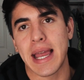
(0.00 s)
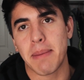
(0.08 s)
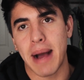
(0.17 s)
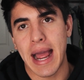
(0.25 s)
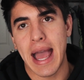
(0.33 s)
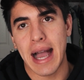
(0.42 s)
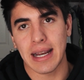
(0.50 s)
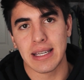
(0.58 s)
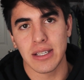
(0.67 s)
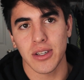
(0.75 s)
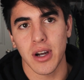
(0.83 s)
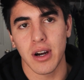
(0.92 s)
in my
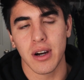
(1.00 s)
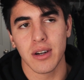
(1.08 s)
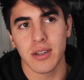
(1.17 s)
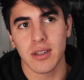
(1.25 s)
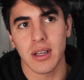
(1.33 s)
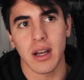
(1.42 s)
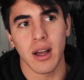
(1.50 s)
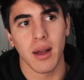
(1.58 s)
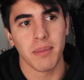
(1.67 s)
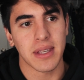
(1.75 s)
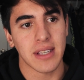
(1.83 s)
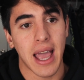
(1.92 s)
acne scars
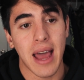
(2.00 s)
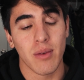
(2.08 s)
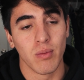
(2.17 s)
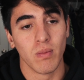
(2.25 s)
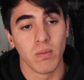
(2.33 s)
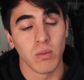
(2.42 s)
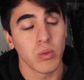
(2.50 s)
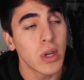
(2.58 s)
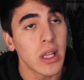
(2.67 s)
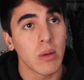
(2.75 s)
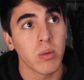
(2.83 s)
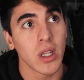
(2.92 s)
because I had
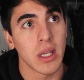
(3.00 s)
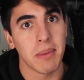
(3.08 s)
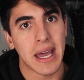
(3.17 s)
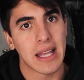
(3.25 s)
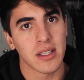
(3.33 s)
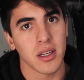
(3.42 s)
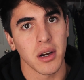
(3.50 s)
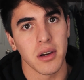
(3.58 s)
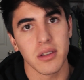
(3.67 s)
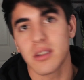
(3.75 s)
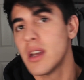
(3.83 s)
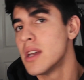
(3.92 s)
really, really bad
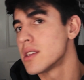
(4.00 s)
scars.